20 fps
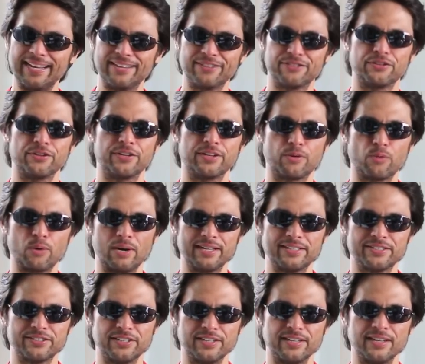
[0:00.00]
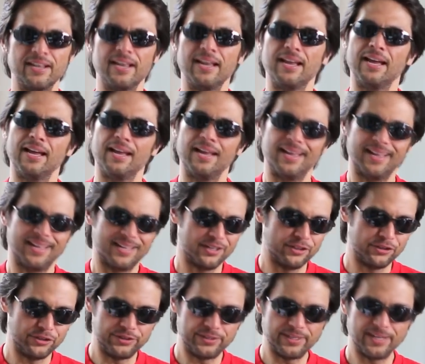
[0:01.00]
answer the question,
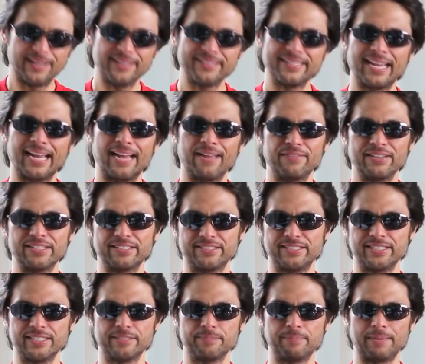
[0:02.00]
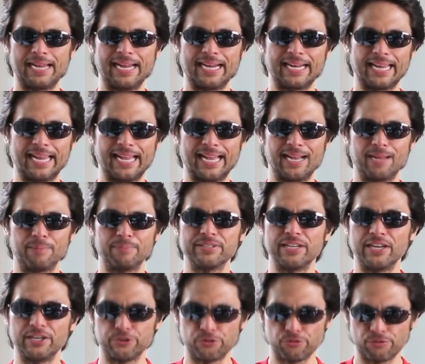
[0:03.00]
does having six-pack abs
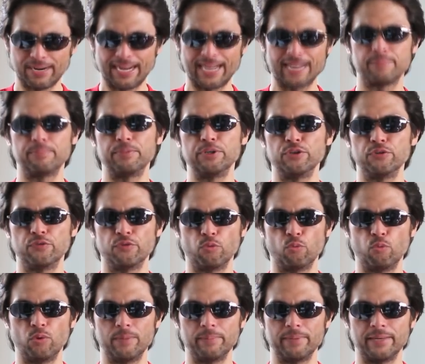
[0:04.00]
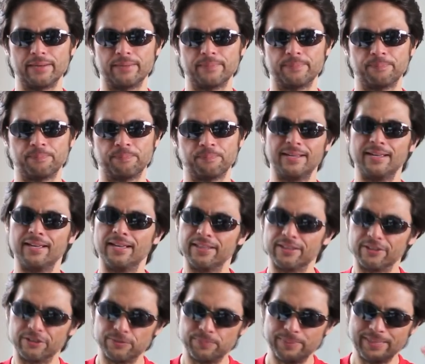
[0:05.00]
attract beautiful women?
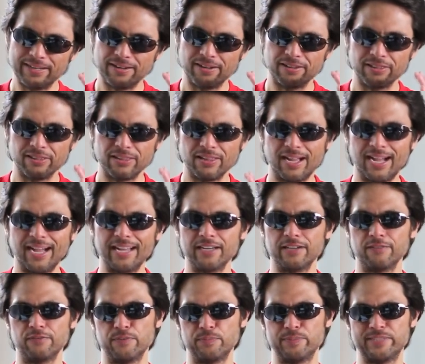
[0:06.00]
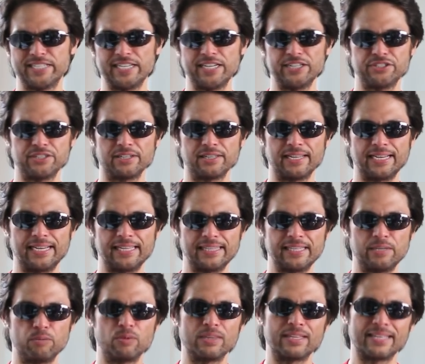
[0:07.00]
There's been a lot of obsession
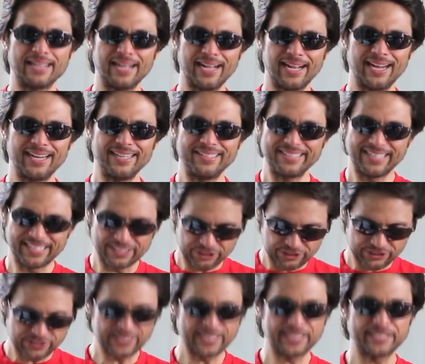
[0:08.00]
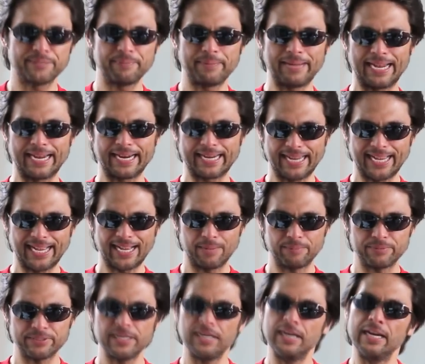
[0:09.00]
lately with guys and six-pack
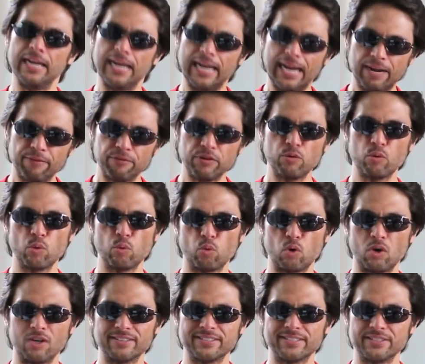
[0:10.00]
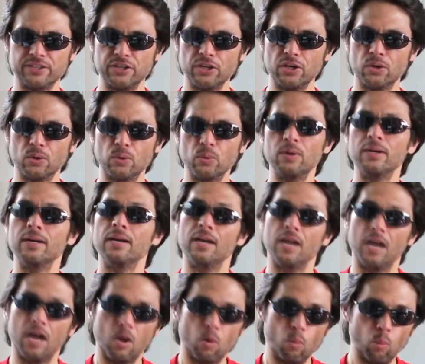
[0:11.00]
abs. Everyone wants to know,
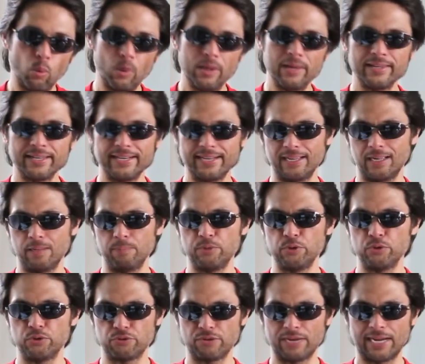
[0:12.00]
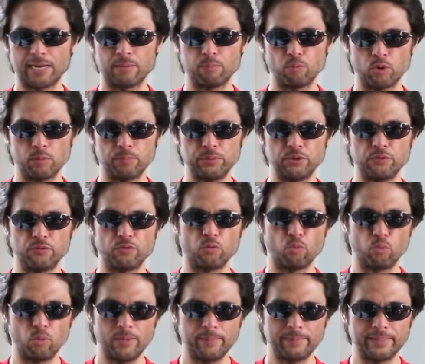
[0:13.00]
will it help you attract more
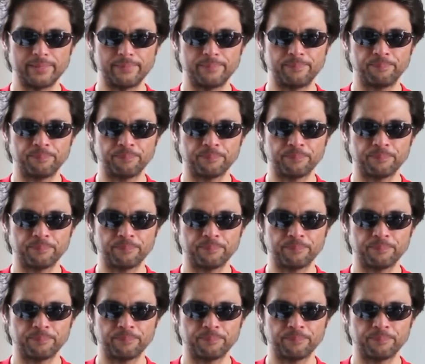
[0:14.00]
beautiful women?